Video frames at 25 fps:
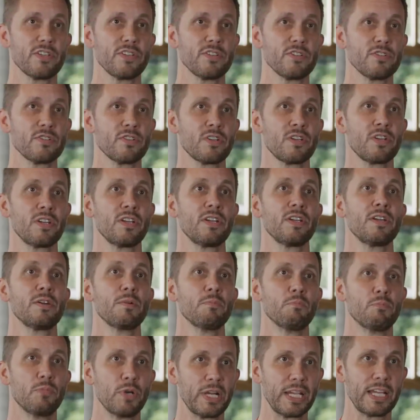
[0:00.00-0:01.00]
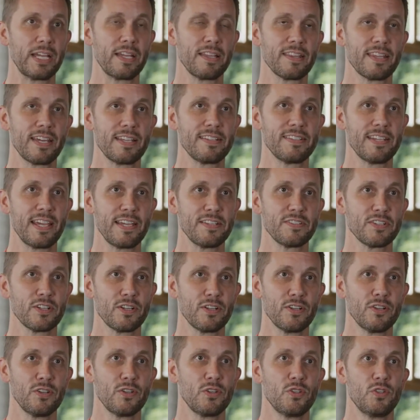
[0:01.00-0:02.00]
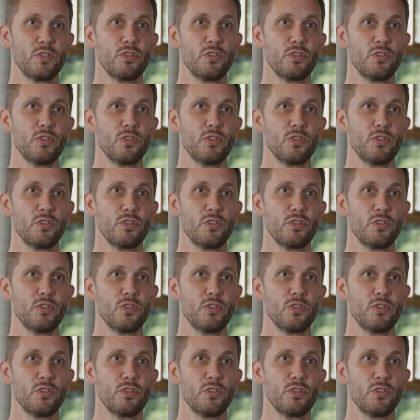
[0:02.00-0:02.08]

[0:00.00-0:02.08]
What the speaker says: is bringing that data